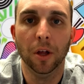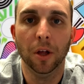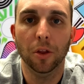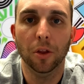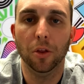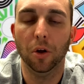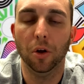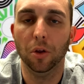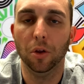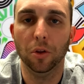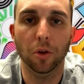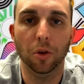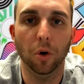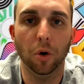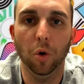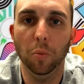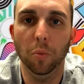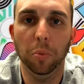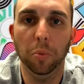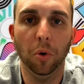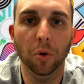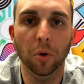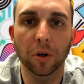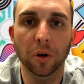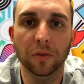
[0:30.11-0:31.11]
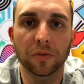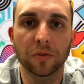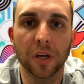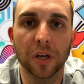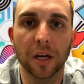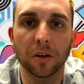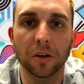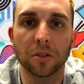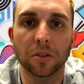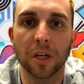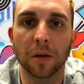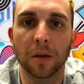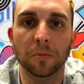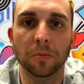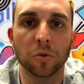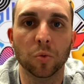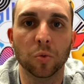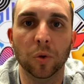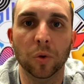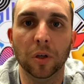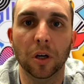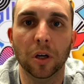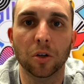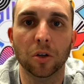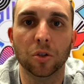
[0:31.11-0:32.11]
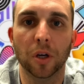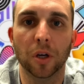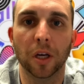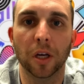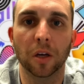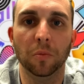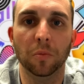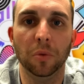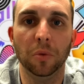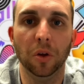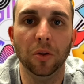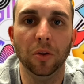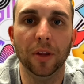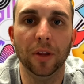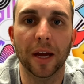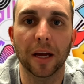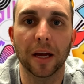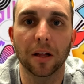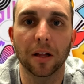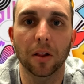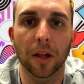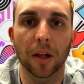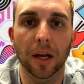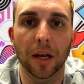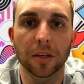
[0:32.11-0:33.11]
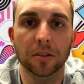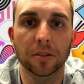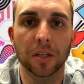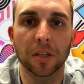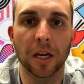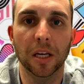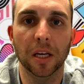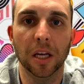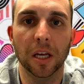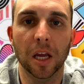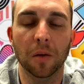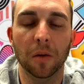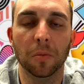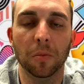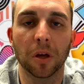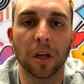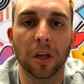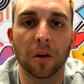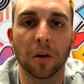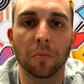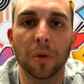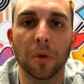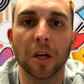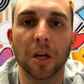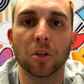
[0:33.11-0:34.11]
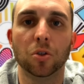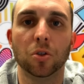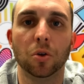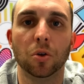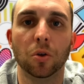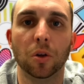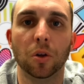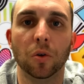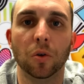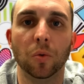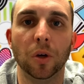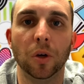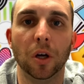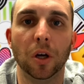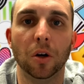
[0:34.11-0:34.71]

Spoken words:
the whole point of Tiger Time is we are trying to build that class dynamic and make sure that we